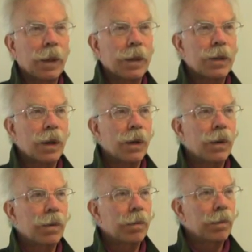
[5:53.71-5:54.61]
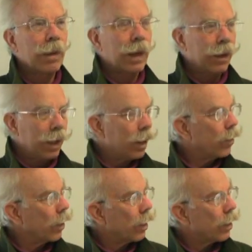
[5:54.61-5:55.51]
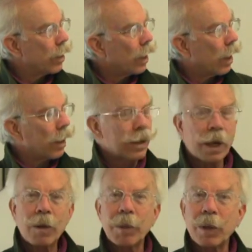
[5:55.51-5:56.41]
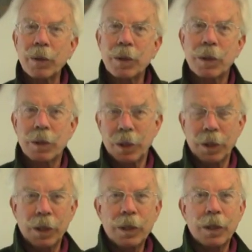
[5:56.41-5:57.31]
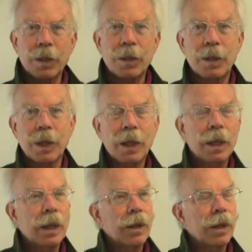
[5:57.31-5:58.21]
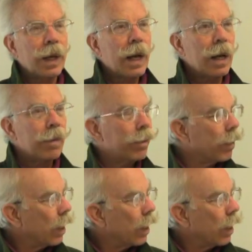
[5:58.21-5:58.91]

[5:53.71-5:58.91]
So my theme was sailboats in a distance. And the name,